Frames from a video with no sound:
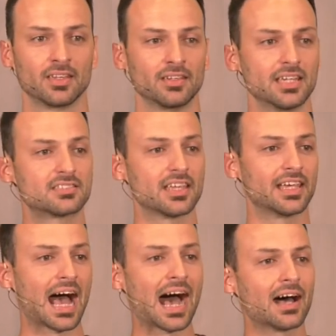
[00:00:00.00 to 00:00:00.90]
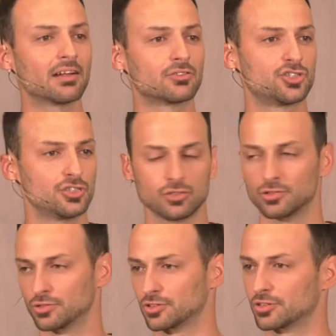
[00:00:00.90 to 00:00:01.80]
It's saying, I
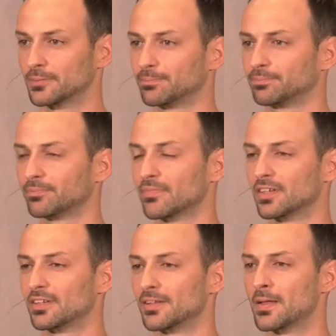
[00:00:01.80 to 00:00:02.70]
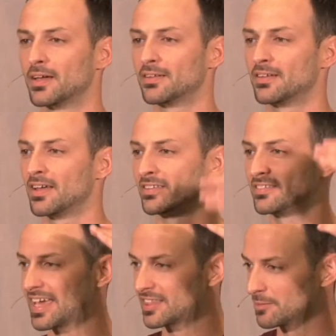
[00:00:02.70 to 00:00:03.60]
choose to
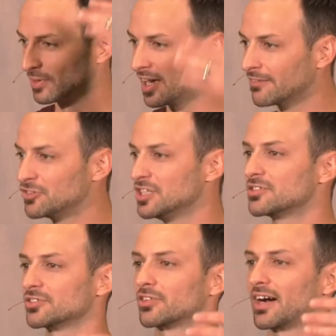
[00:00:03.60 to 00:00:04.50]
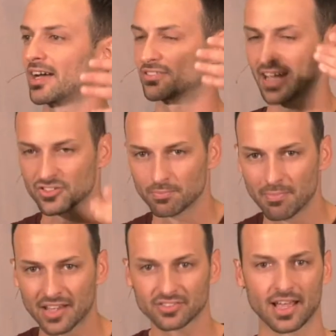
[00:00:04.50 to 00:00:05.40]
take the blood of Jesus Christ as
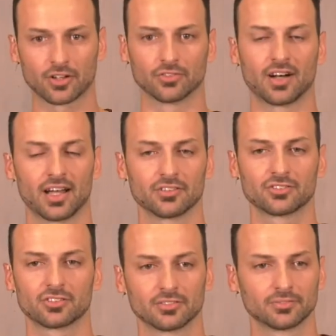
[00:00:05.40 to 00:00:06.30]
my sacrifice.